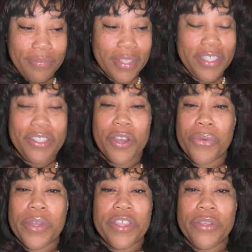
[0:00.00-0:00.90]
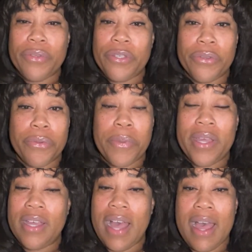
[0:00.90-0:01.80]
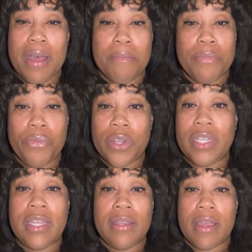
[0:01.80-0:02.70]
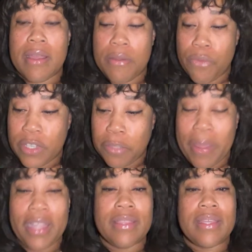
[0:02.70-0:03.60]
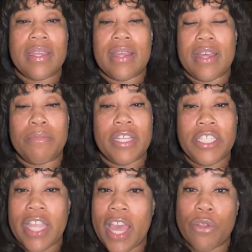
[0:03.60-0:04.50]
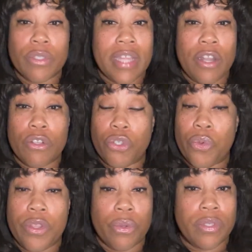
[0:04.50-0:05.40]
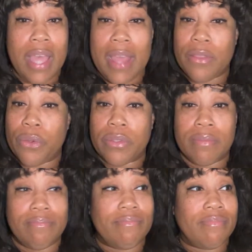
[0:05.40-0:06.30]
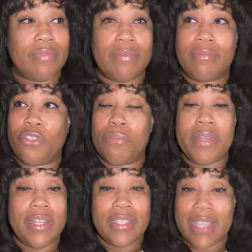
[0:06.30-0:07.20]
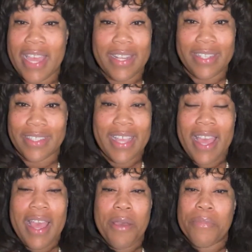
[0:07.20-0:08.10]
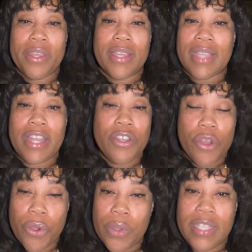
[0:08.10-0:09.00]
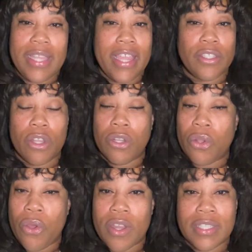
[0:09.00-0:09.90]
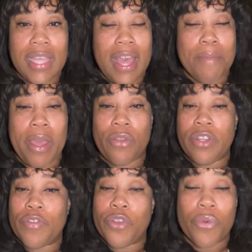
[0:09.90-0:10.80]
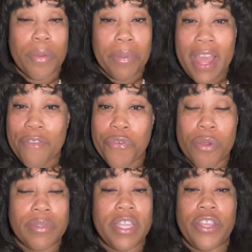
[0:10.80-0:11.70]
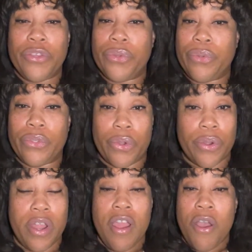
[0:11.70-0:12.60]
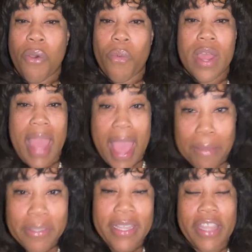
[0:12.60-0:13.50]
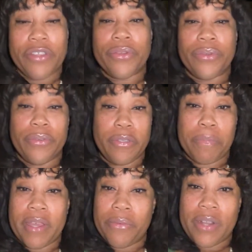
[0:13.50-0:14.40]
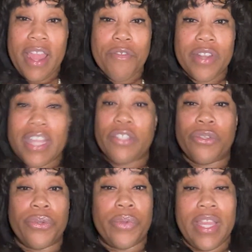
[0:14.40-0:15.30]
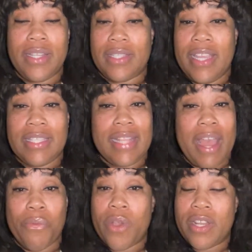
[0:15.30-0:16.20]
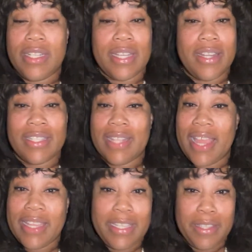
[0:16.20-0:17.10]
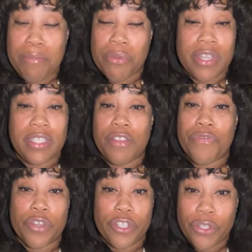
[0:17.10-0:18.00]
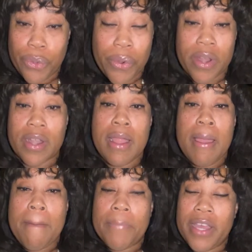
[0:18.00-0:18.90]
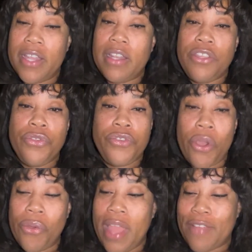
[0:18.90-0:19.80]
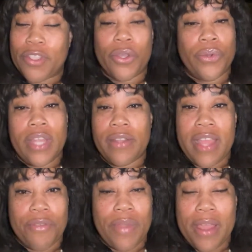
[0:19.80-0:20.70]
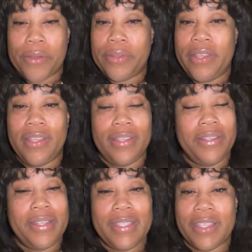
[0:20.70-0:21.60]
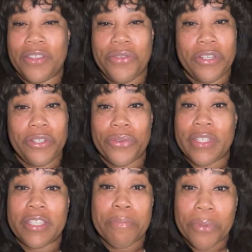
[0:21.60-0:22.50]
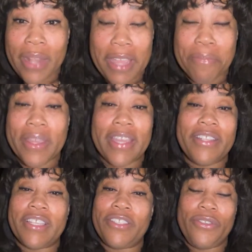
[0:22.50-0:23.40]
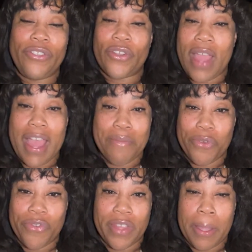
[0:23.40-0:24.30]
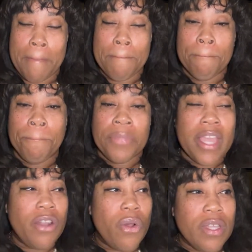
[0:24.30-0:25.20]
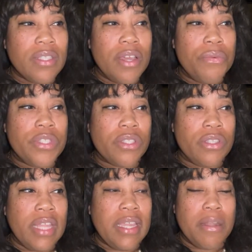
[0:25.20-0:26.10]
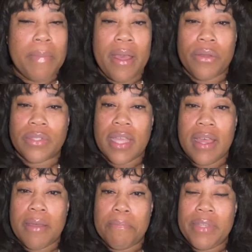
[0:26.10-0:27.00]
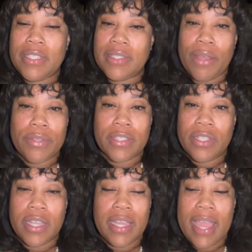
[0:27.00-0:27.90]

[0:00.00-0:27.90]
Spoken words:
with YouTube, really respect the channels that are doing those tremendous edits, because I know it takes a long time. I don't even know what platforms they use or what apps they use, but whatever they do, it's not one and done. It's not easy breezy for sure. But you don't have to go down that route. You listen, you could do it simple like me and just use your iMovie. And also, I was thinking about business. I was looking